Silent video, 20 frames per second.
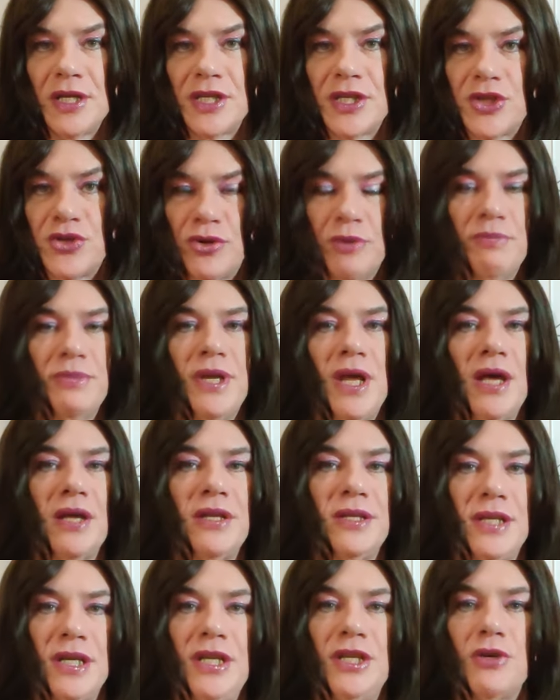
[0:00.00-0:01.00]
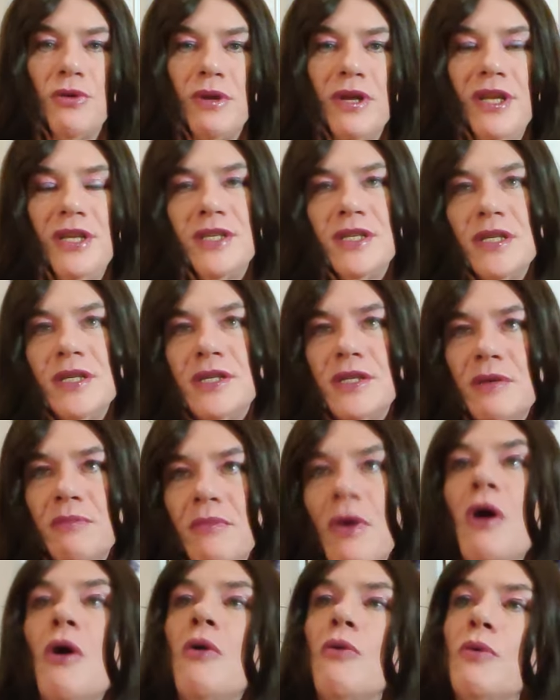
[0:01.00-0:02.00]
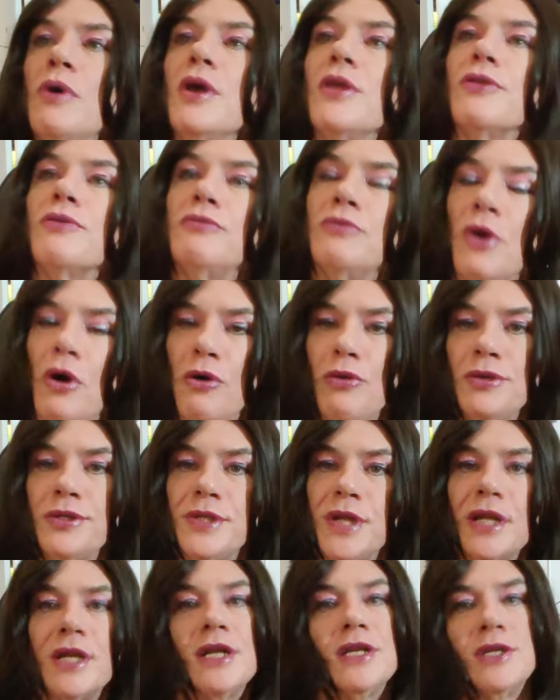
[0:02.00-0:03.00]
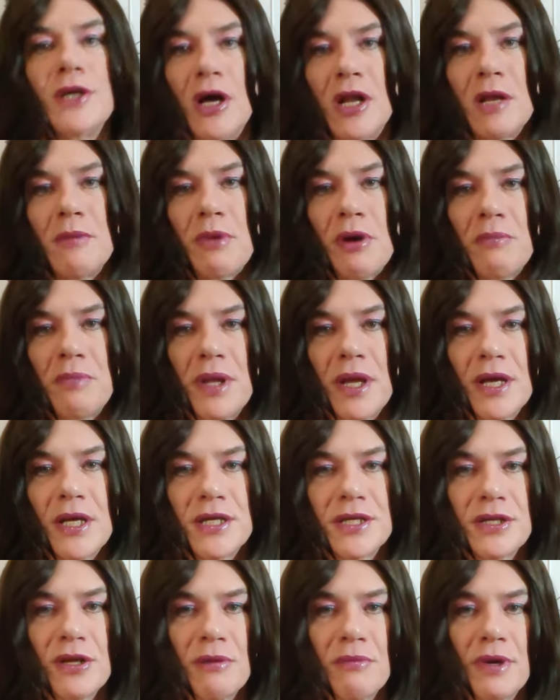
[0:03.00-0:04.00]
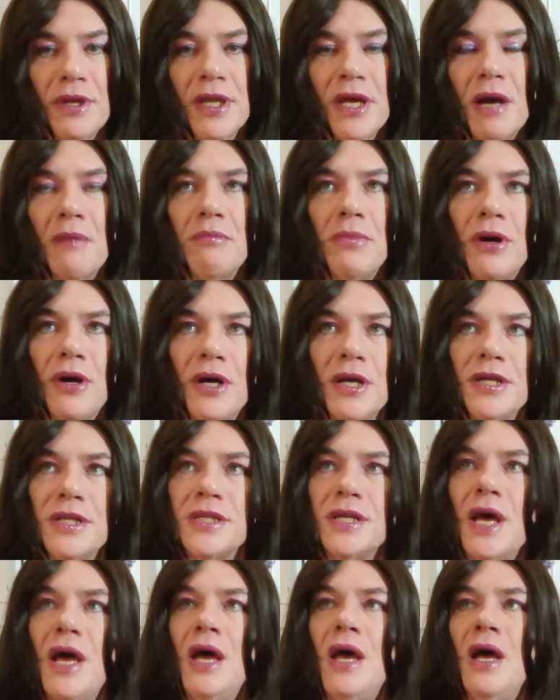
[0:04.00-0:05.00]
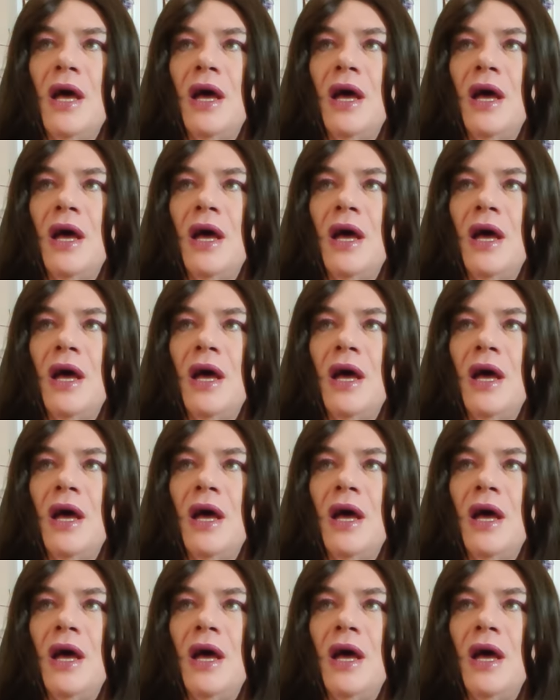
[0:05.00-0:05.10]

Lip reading: stripped-down D20 system with roles done entirely by players, not by the umpires.